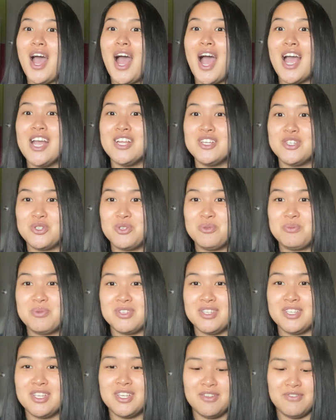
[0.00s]
I do
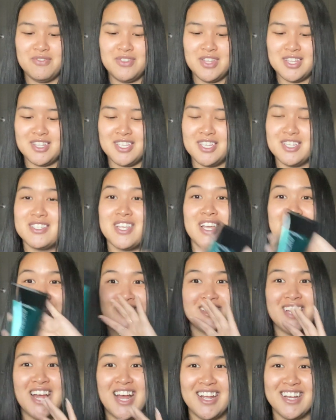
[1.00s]
believe that this
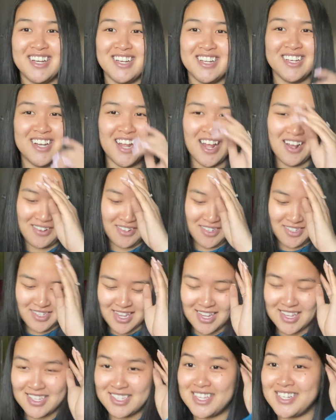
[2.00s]
has dye in it now, because
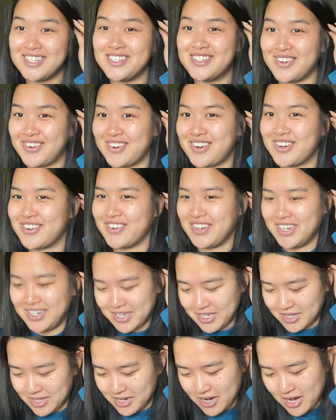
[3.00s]
that is a dark green
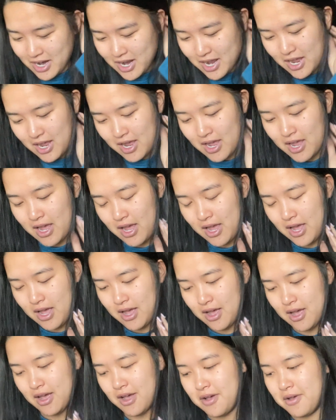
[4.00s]
color.
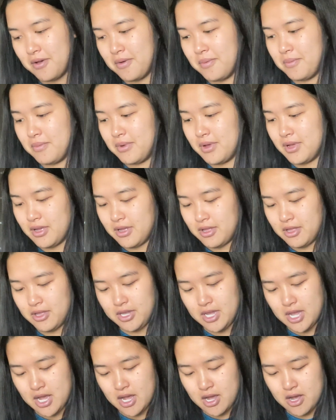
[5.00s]

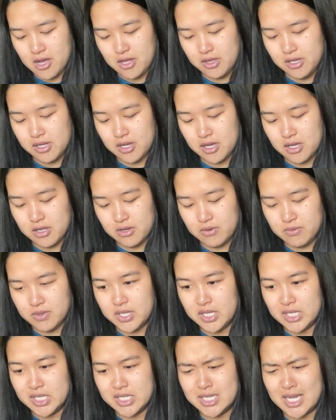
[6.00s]
Yeah, all the other
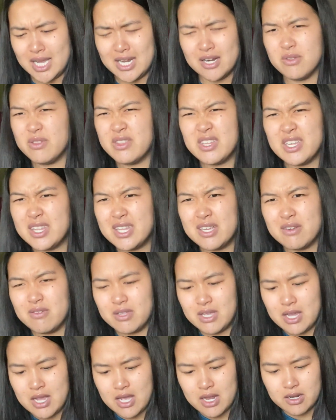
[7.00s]
ones, I don't think they
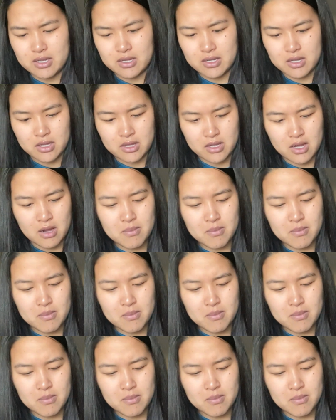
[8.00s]
really had a color.